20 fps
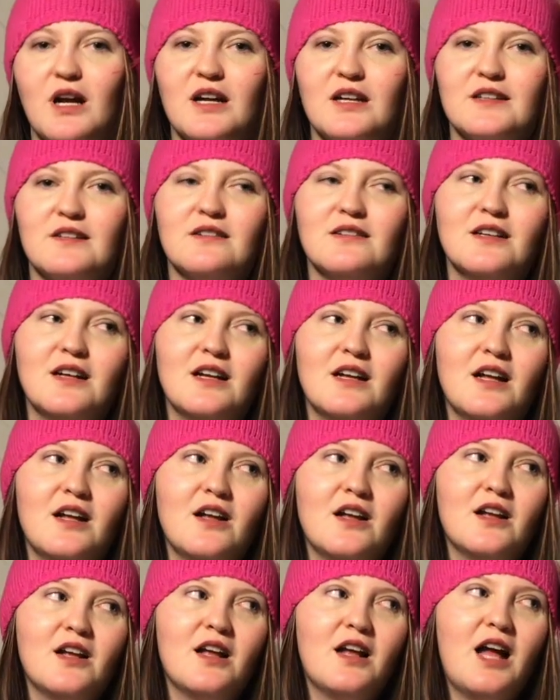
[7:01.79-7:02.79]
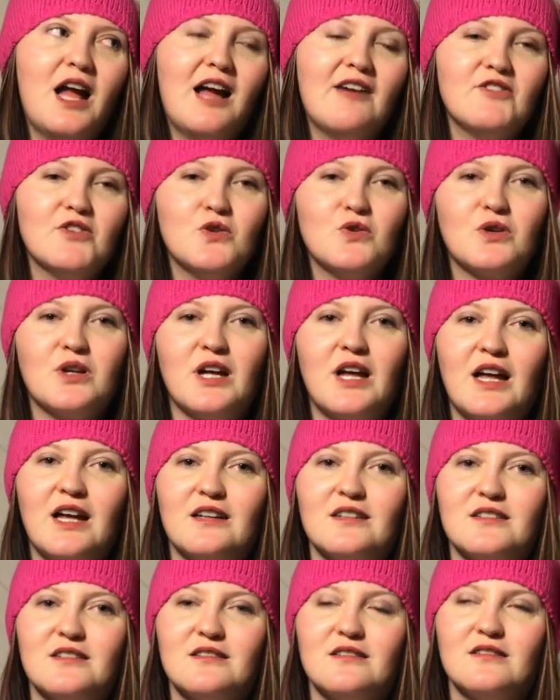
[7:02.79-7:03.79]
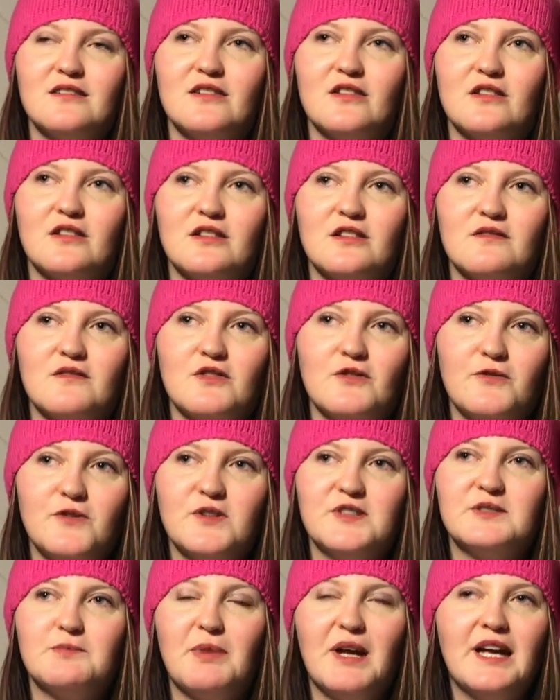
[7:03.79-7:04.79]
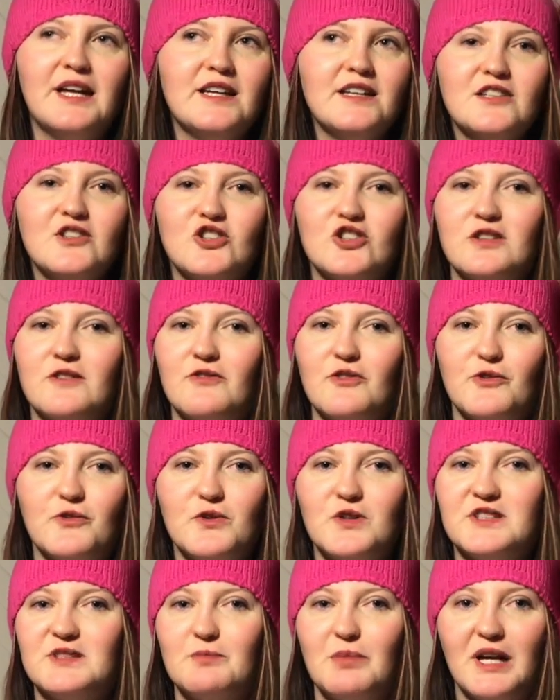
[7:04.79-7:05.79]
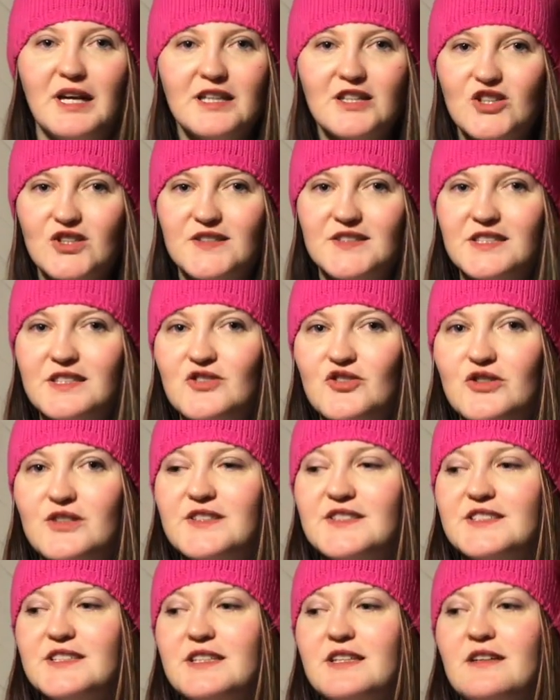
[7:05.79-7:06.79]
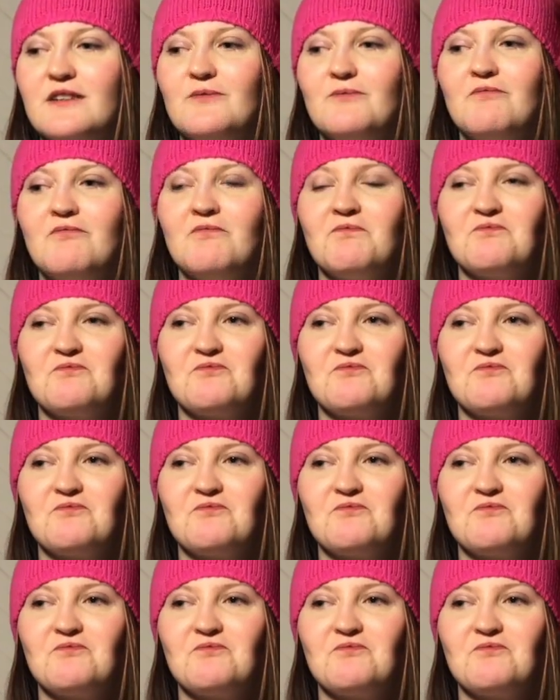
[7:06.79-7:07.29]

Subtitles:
I have a look at the first page. If the first page is interesting,